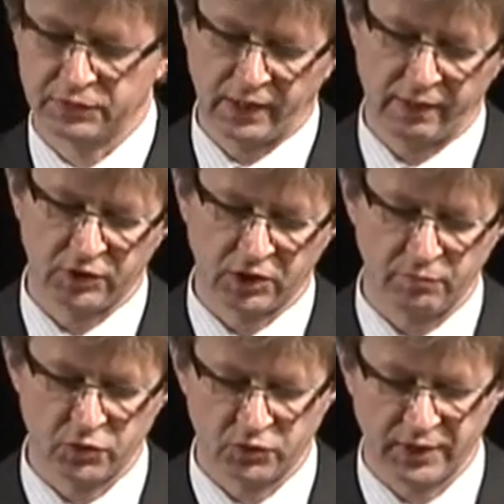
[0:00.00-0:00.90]
so having the
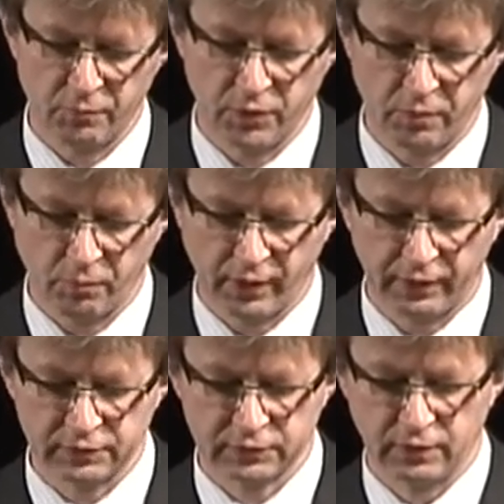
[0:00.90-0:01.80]
commercial champion in
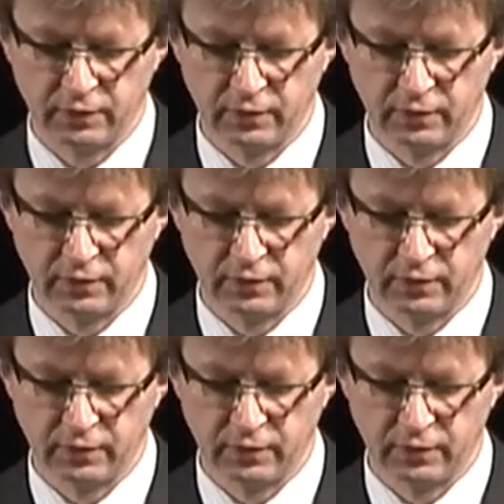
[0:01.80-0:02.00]
place,